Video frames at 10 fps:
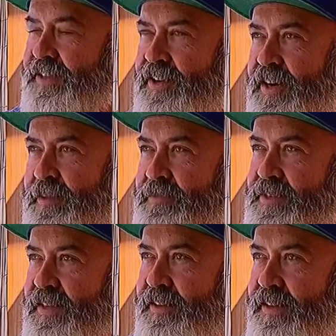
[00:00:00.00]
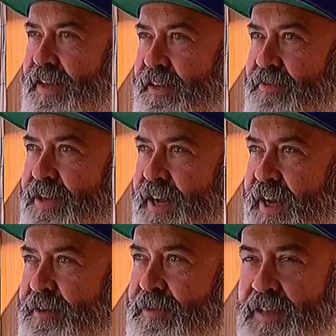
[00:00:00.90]
time so that every
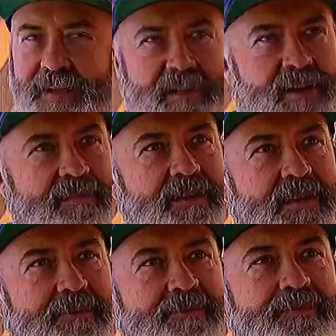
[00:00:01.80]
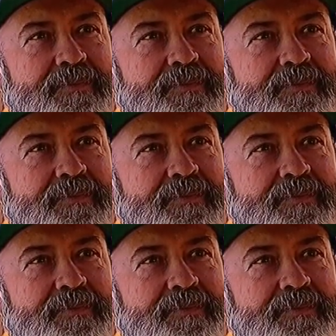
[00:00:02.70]
day was like a lifetime.